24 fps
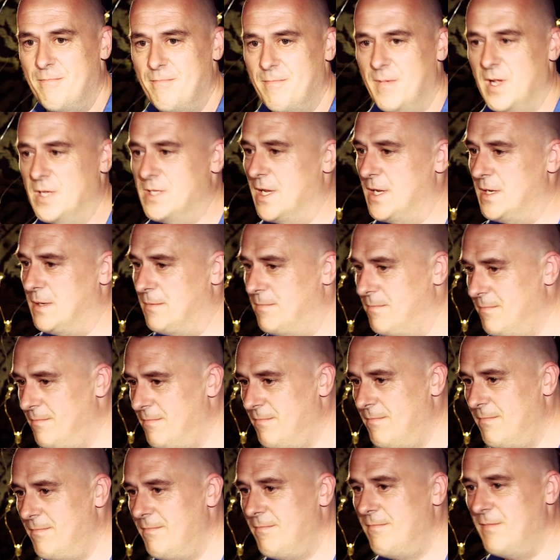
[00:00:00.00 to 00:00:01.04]
He said,
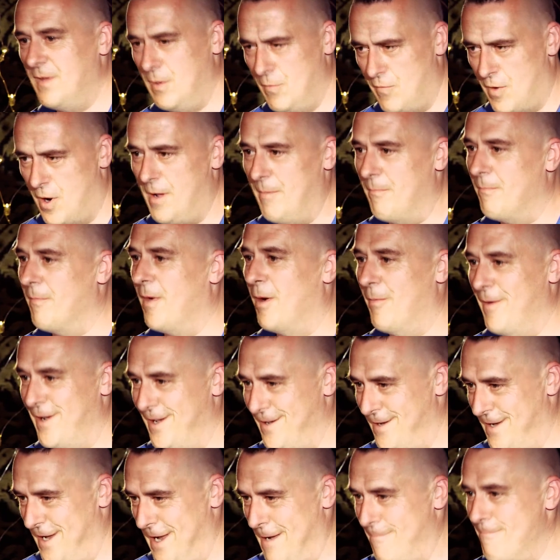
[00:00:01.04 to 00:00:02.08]
you all right? I went,
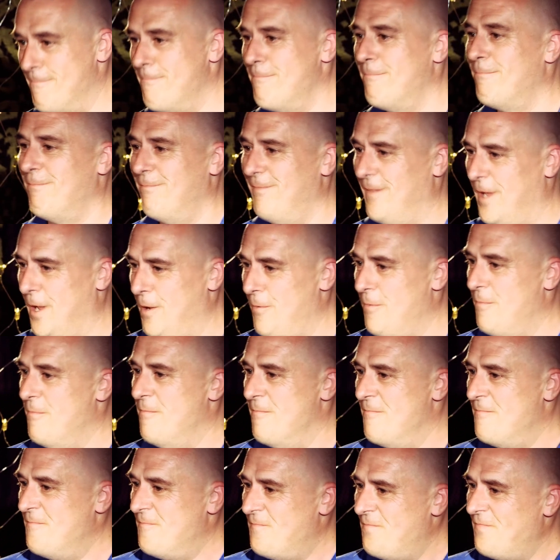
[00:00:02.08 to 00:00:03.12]
yeah, you?
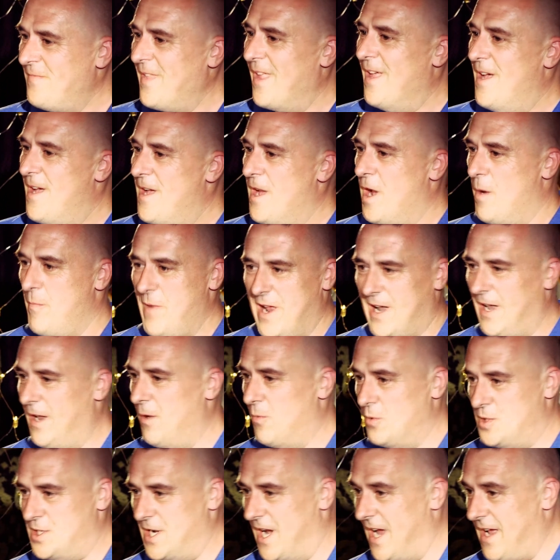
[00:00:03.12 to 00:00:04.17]
And we had a
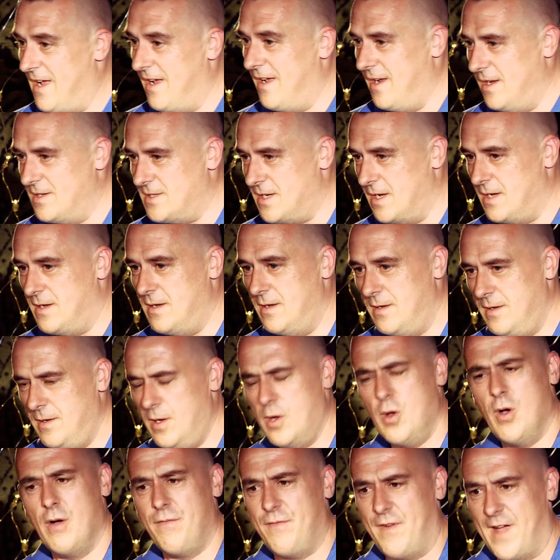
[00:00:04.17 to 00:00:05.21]
little chat. He said, you
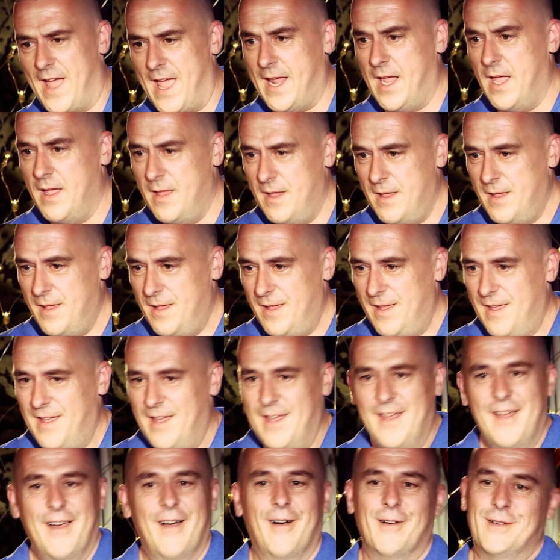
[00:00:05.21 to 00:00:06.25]
got a fag?
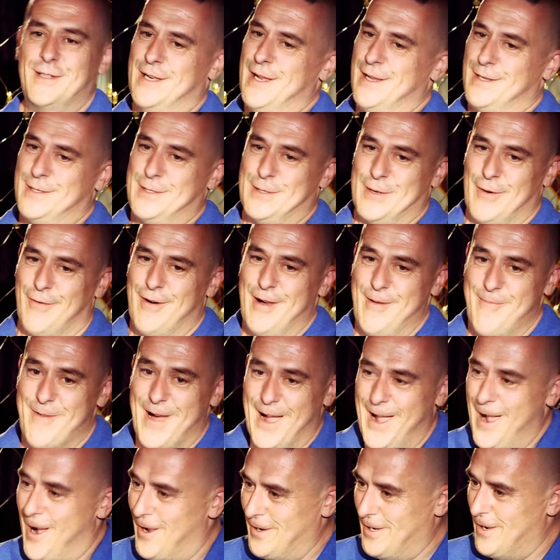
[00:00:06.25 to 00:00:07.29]
I said, sorry
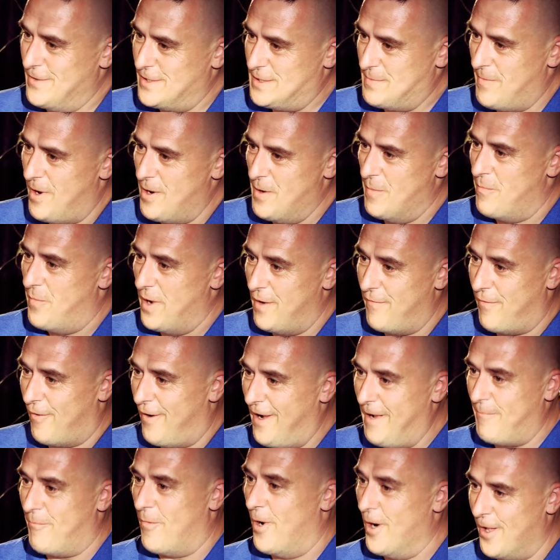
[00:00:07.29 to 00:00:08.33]
mate, I don't smoke, but if I
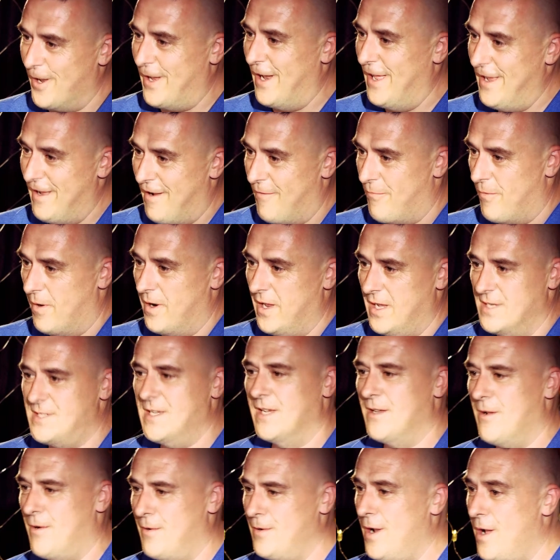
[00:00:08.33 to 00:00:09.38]
had one, I'd let you have one. He said,
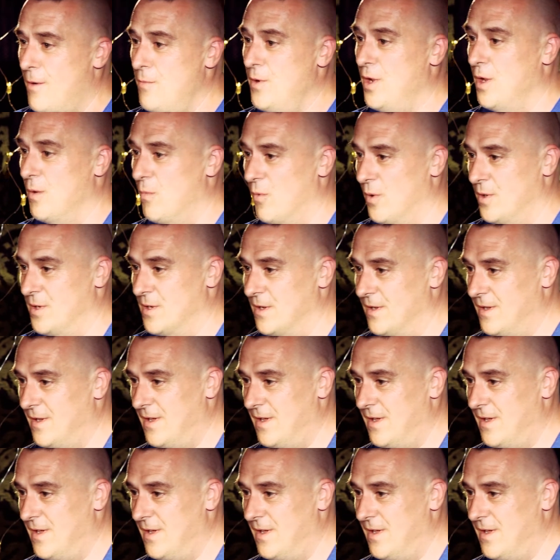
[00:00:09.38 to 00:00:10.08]
I know you would.